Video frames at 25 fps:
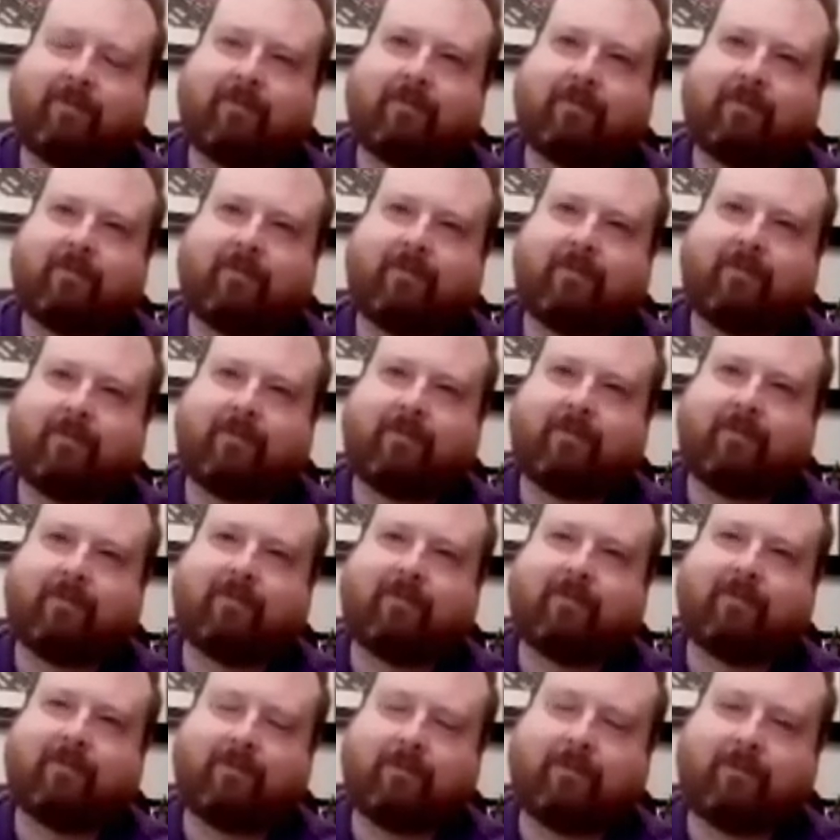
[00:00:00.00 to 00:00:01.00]

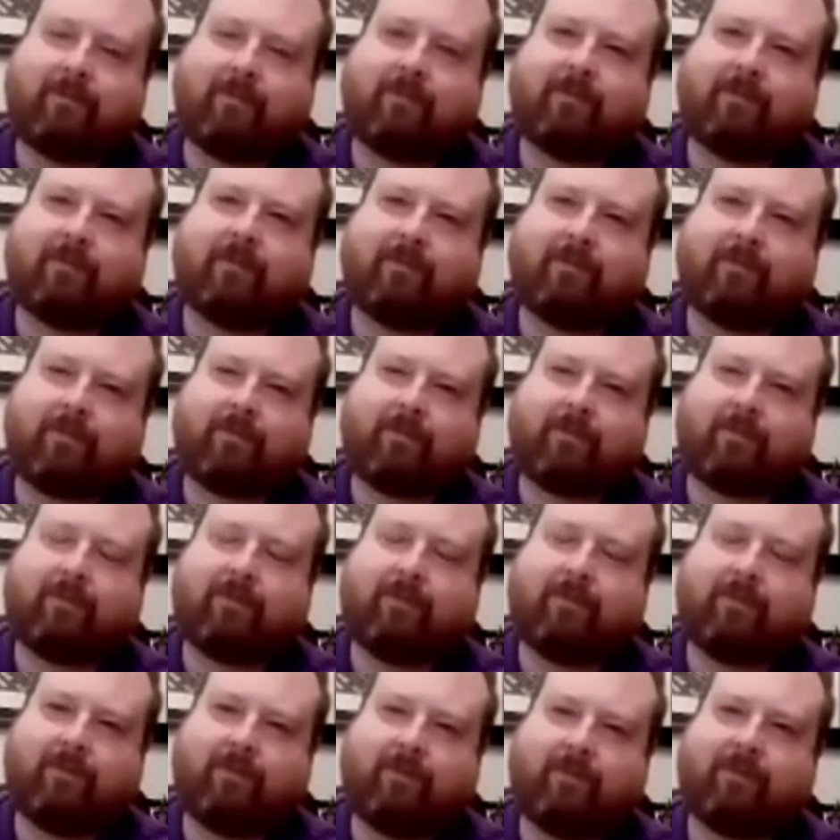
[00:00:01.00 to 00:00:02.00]

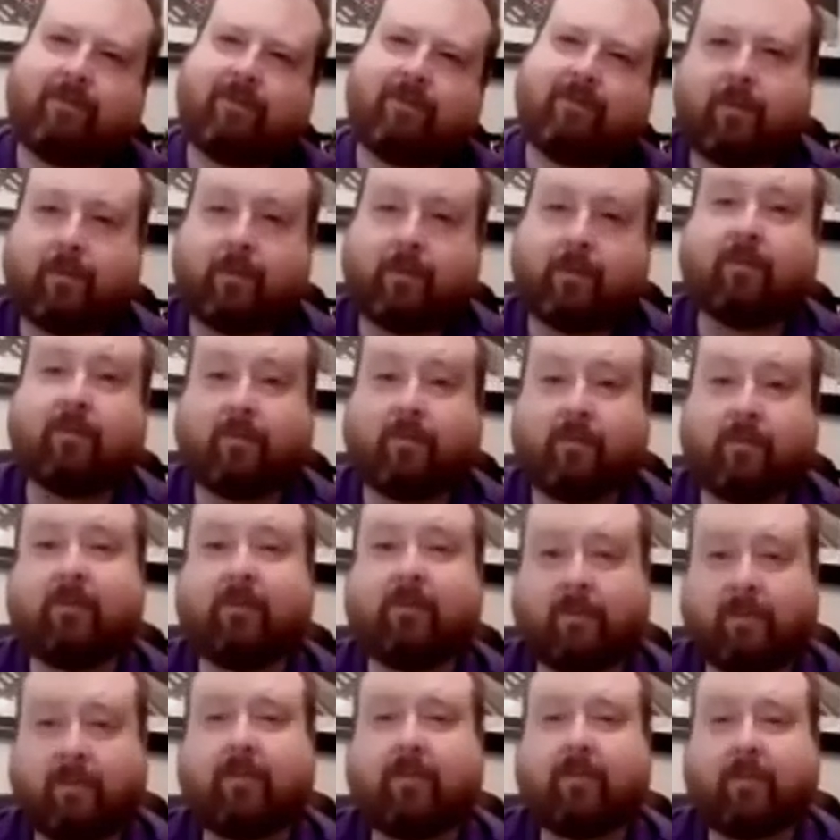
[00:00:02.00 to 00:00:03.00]

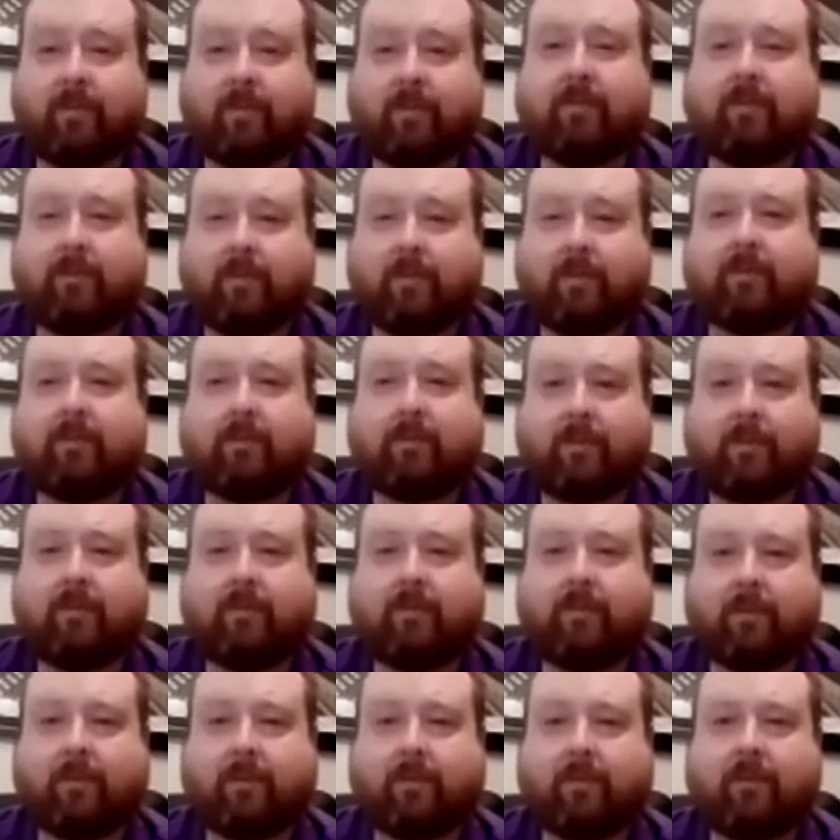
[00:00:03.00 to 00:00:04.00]

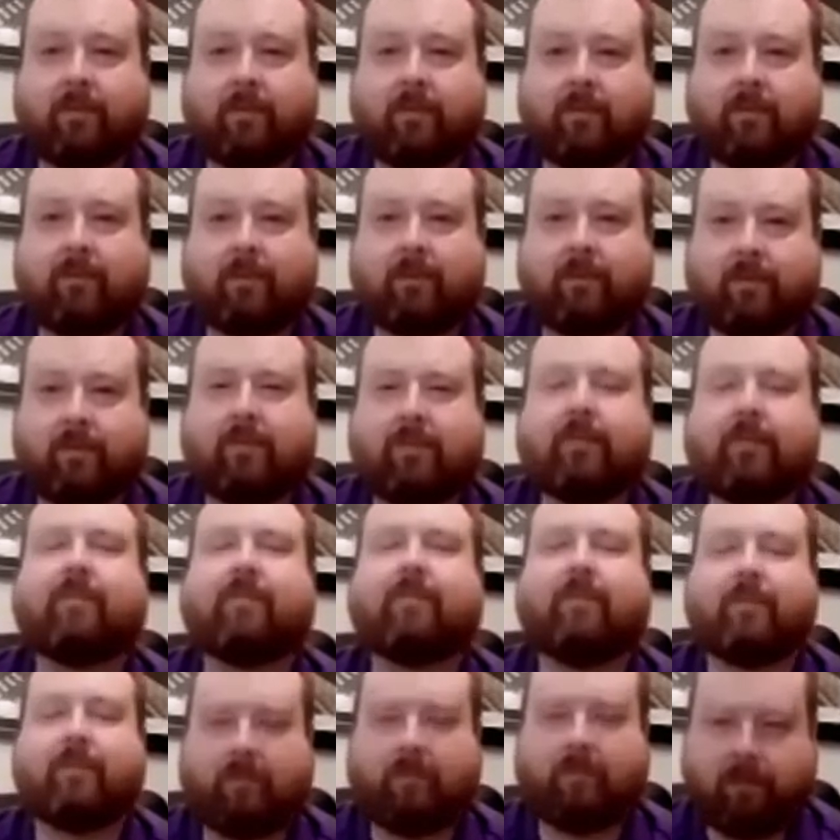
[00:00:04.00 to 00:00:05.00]

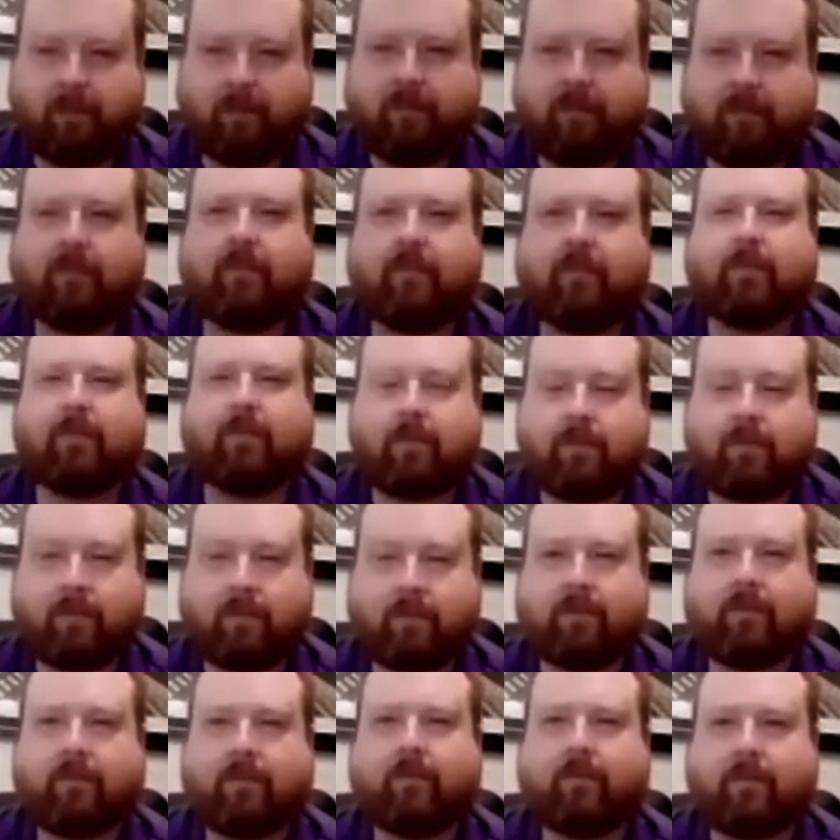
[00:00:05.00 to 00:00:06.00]

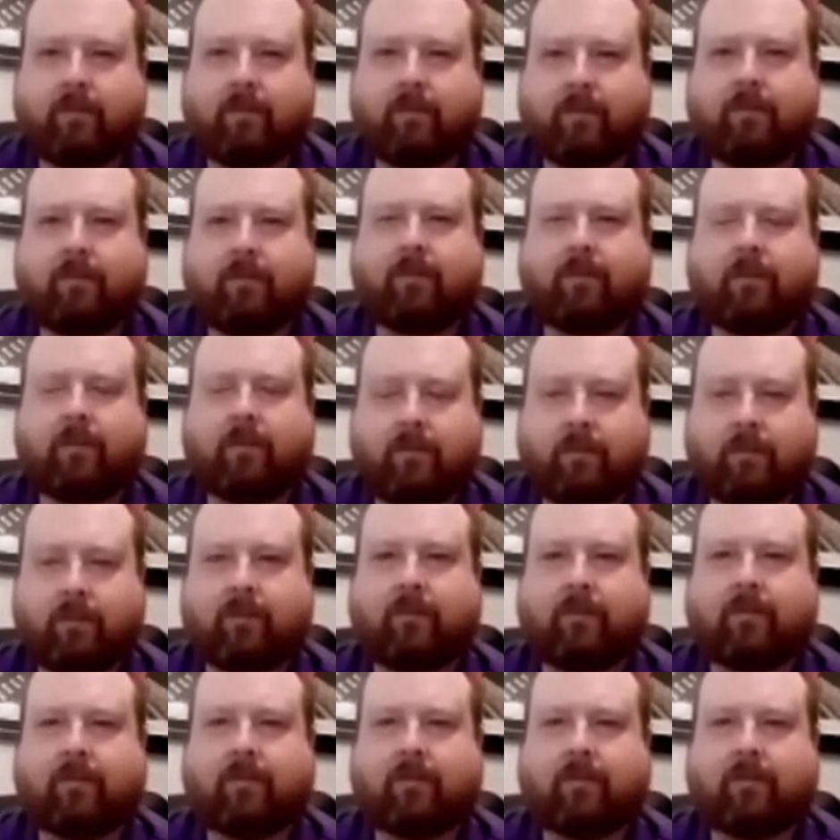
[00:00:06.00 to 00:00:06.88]
(silent)